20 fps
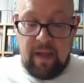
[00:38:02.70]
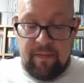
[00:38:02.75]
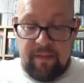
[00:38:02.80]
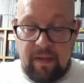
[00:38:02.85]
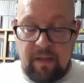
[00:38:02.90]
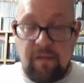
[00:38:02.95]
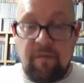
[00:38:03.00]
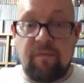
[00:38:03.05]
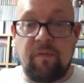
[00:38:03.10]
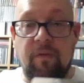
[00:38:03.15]
and
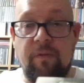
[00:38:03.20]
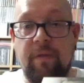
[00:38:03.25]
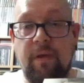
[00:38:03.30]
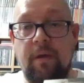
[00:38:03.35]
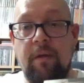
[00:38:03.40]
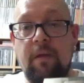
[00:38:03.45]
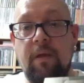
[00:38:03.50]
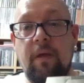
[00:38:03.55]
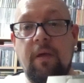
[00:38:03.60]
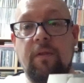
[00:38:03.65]
then you've got
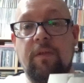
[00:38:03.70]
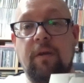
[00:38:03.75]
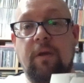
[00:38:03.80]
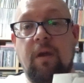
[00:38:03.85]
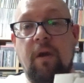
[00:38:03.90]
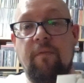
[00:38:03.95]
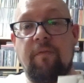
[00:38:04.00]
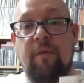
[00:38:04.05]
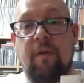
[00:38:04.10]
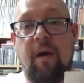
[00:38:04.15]
the
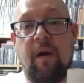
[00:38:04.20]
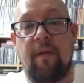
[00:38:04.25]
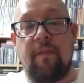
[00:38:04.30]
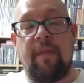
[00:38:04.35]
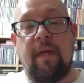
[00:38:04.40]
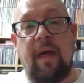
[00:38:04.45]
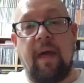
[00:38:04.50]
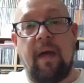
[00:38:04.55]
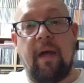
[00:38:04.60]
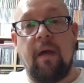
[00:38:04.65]
cover art
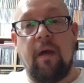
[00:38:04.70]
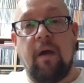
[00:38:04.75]
there